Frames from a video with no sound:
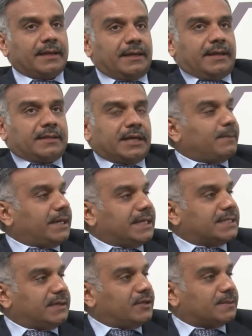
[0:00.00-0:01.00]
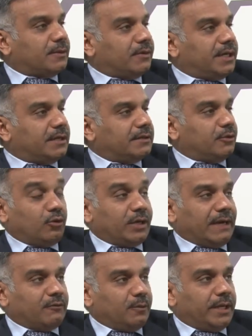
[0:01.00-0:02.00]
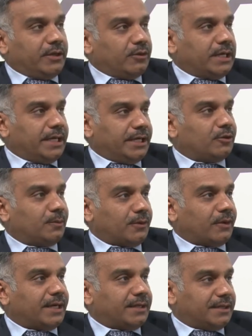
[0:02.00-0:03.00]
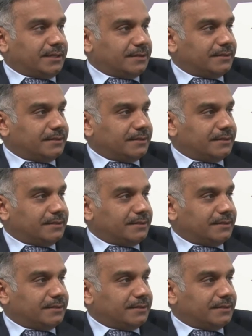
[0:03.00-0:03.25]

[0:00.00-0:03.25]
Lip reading: a third-party service provider. You don't have to be a utility to provide that.